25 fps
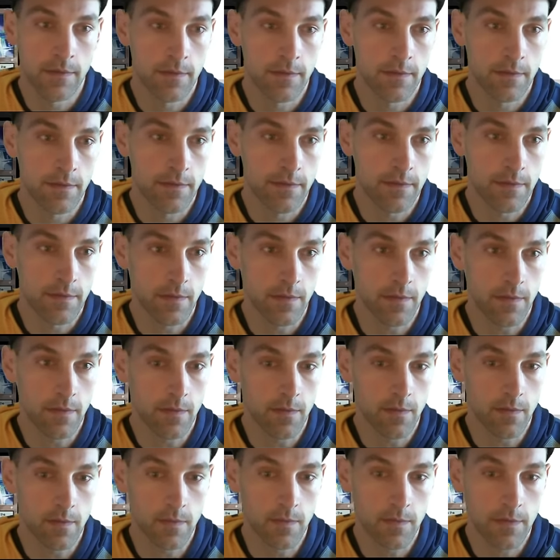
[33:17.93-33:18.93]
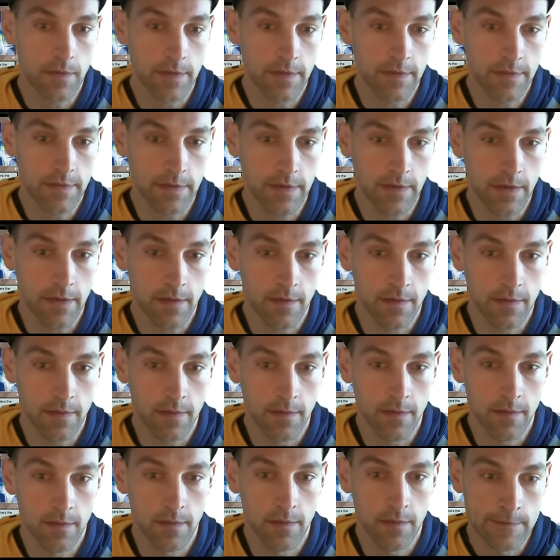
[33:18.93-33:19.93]
So let's see. I
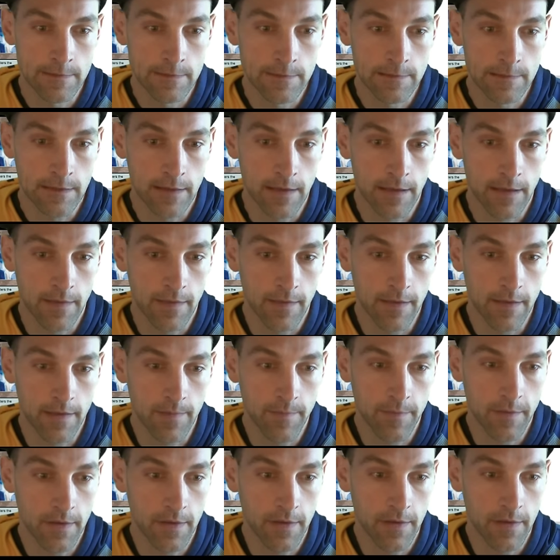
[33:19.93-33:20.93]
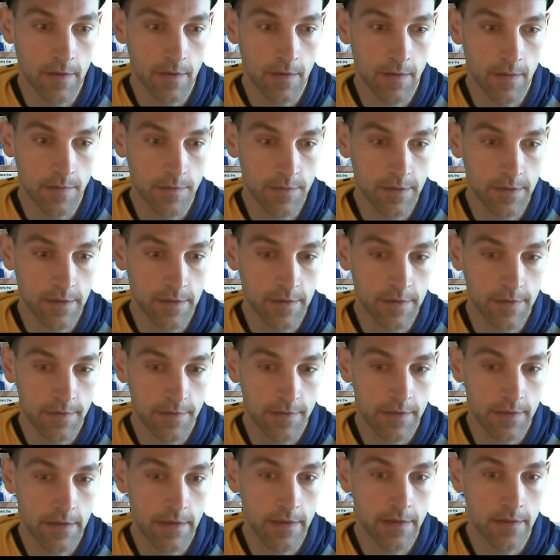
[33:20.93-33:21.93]
think I'm going to go
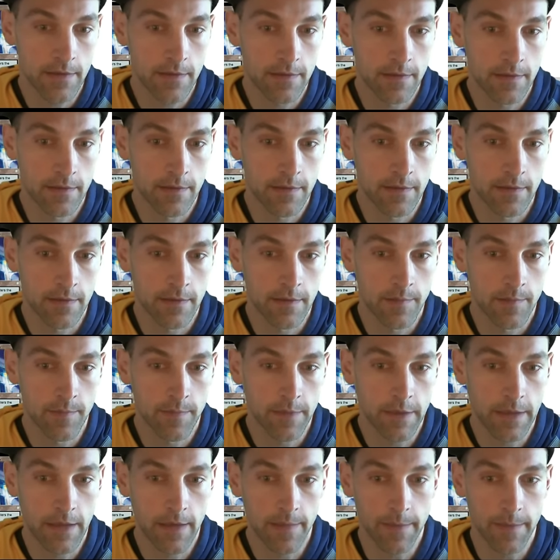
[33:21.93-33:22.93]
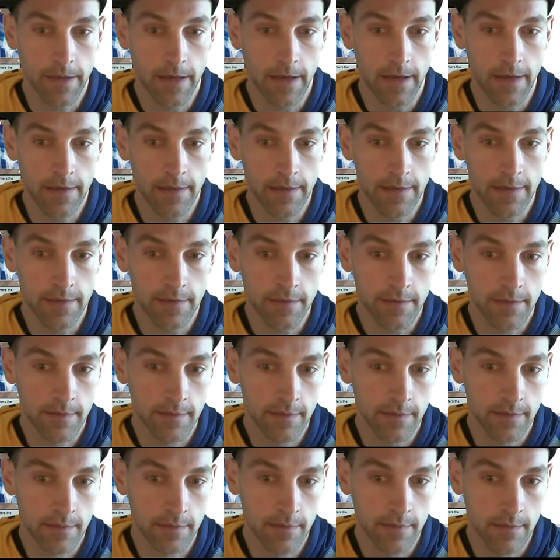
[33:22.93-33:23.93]
Chancery, pick up an island.
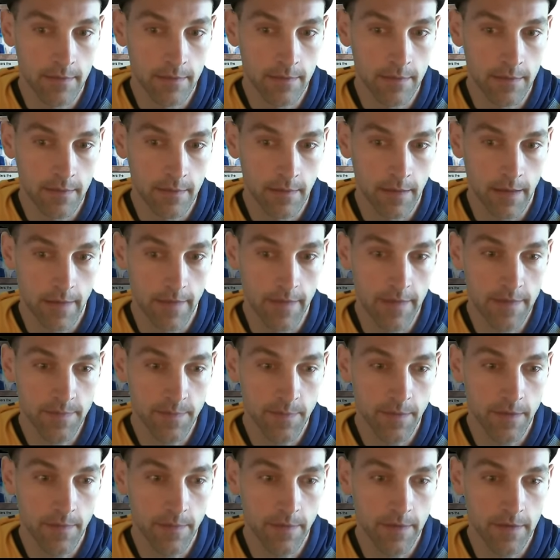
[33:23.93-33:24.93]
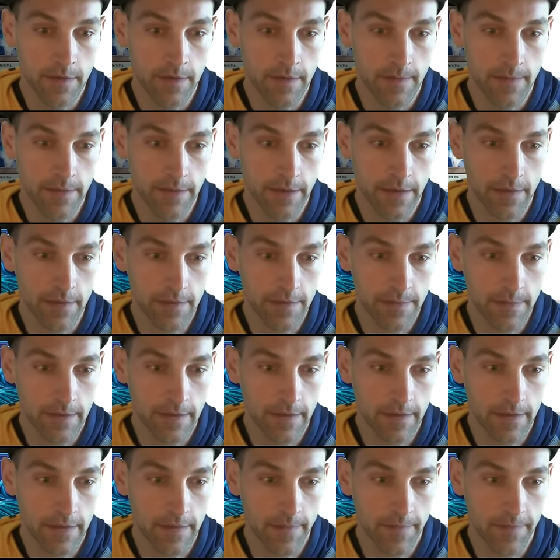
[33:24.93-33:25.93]
At this point, with the double counterspell, I
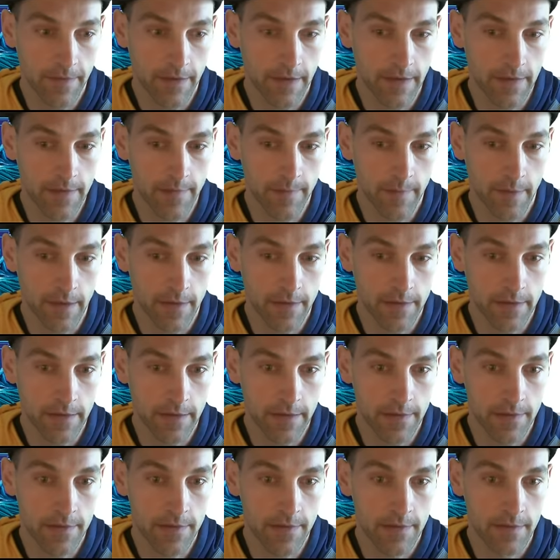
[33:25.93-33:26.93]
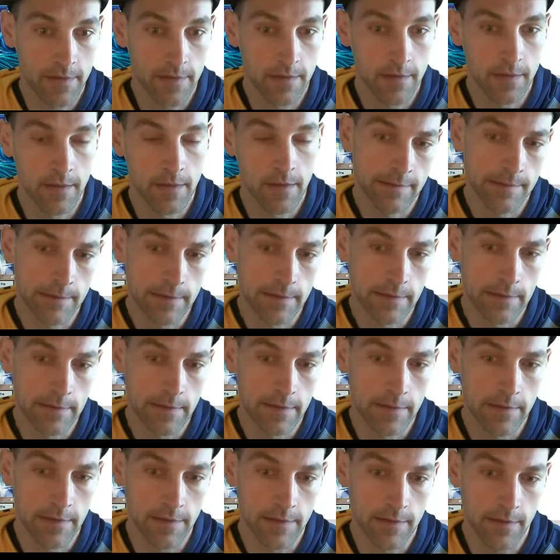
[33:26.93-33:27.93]
think I'm fine to Modern Age.
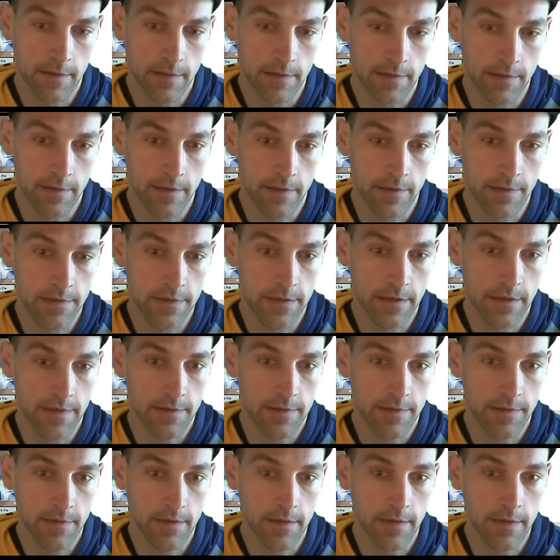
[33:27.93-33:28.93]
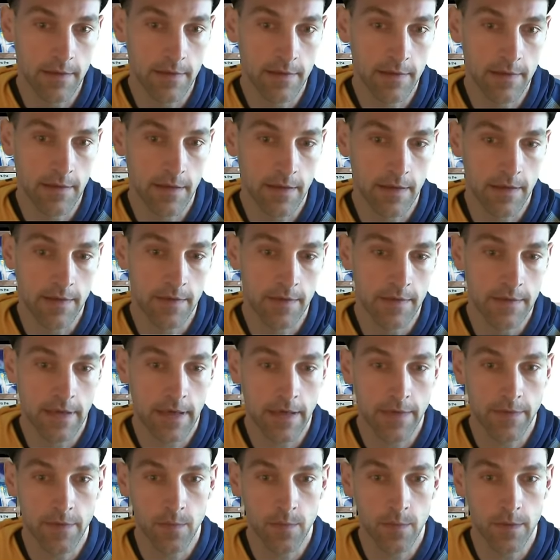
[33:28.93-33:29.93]
Discard another Chancery and attack
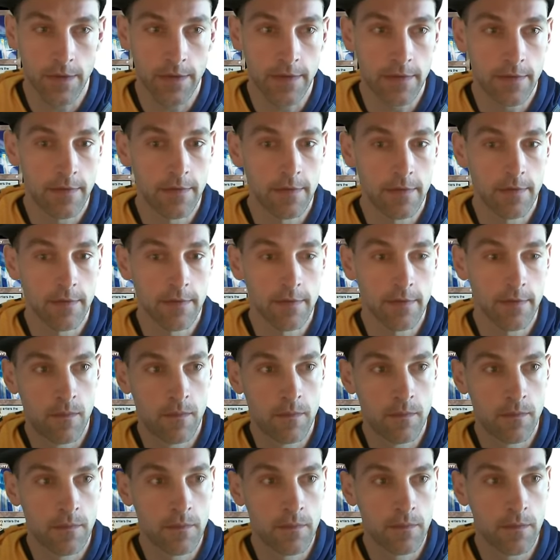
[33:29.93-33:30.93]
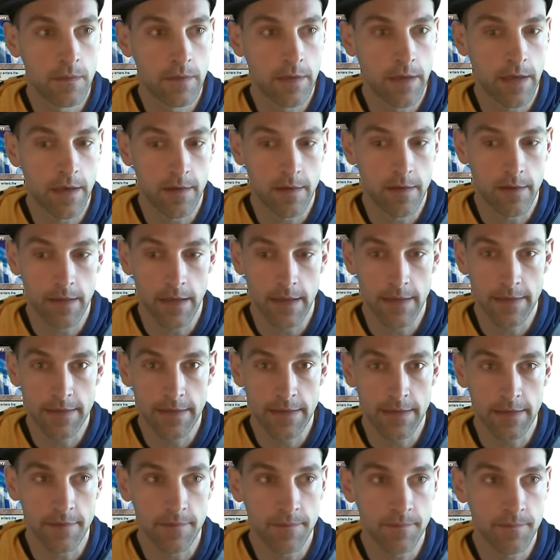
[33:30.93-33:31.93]
for one. Okay, you're at
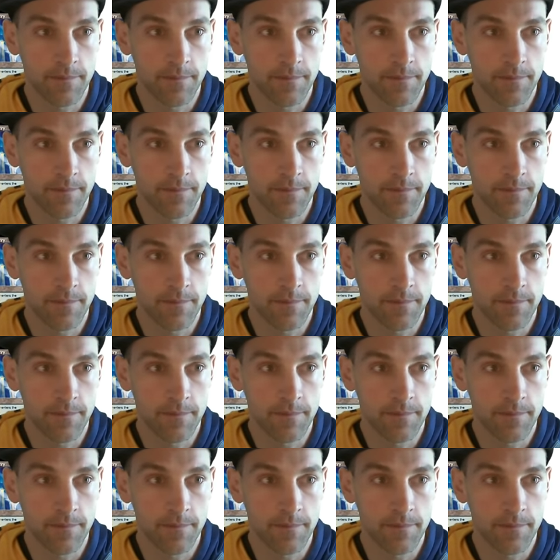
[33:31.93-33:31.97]
19.